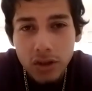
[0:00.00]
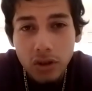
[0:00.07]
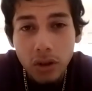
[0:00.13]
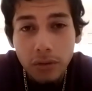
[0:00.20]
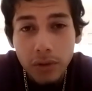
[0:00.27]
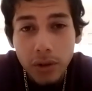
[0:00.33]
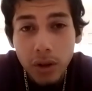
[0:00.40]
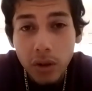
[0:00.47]

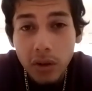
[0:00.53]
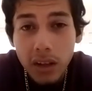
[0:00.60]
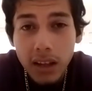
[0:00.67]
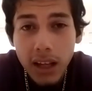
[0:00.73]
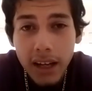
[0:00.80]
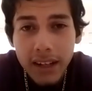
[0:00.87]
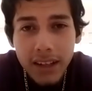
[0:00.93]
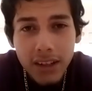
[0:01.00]
So if you're green
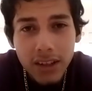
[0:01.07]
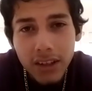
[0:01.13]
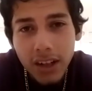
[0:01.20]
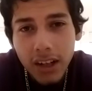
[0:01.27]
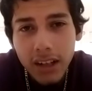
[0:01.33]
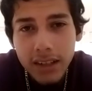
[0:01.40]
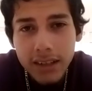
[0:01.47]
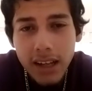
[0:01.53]
lighted,
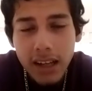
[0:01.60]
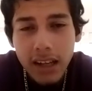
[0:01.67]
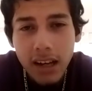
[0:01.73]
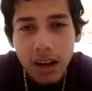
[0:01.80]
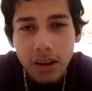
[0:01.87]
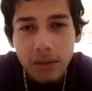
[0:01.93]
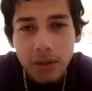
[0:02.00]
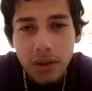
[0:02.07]
they're gonna take
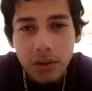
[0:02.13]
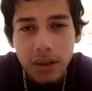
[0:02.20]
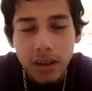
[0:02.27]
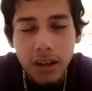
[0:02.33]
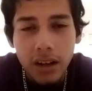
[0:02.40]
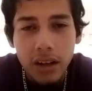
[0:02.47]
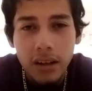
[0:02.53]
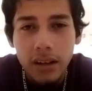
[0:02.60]
care of you in
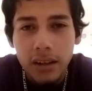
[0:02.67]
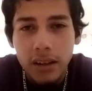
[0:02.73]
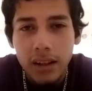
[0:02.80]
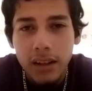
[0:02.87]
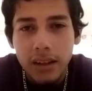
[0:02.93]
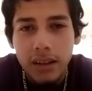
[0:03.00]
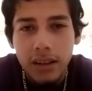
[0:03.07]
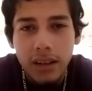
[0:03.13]
there.
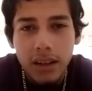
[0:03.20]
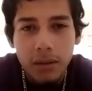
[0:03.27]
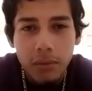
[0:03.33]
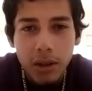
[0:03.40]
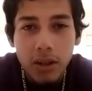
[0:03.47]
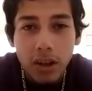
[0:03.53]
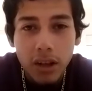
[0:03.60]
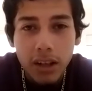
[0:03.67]
You know what I
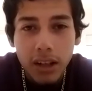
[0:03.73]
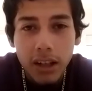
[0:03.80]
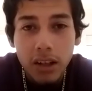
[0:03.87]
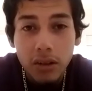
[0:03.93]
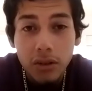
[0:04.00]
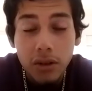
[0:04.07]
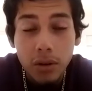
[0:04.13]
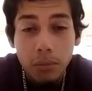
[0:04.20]
mean? They're gonna
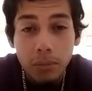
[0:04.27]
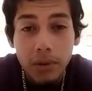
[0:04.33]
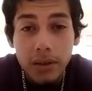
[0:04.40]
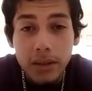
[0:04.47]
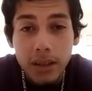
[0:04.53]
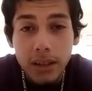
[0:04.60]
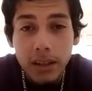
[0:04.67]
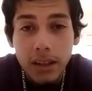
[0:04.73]
kill you in
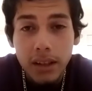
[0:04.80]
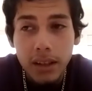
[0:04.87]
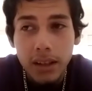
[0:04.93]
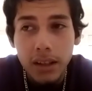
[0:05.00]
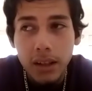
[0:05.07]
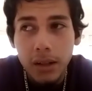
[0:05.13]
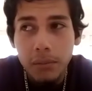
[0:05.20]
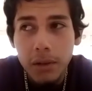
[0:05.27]
prison.
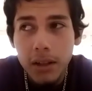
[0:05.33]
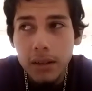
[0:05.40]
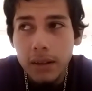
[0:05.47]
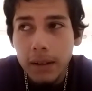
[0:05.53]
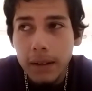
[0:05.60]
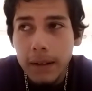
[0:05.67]
You know what I mean?